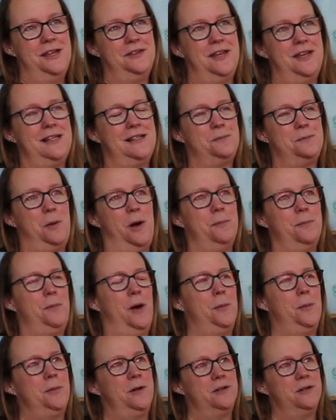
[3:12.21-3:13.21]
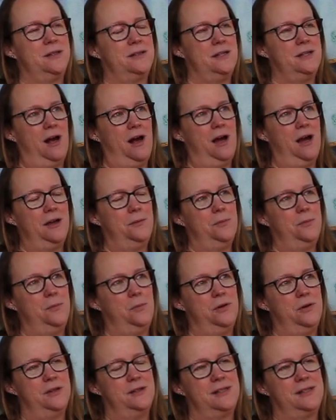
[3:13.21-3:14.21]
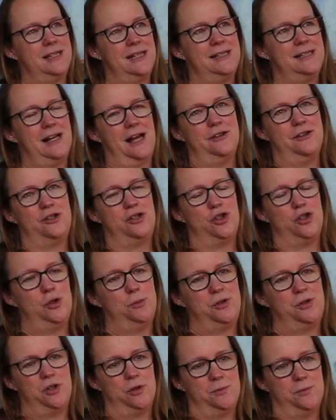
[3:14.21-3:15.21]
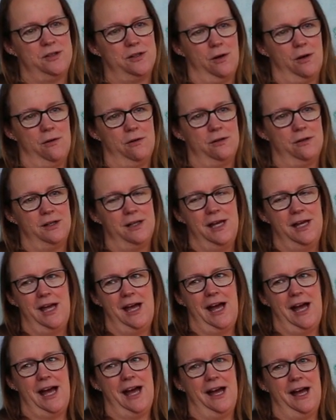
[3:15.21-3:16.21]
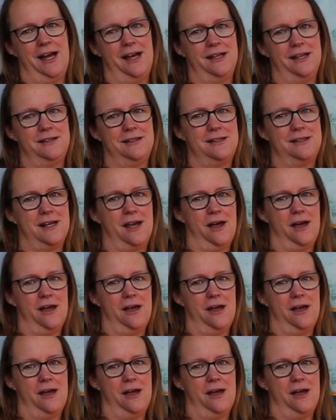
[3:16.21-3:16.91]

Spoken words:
Things popular at the time was things like the Shoop Shoop song, and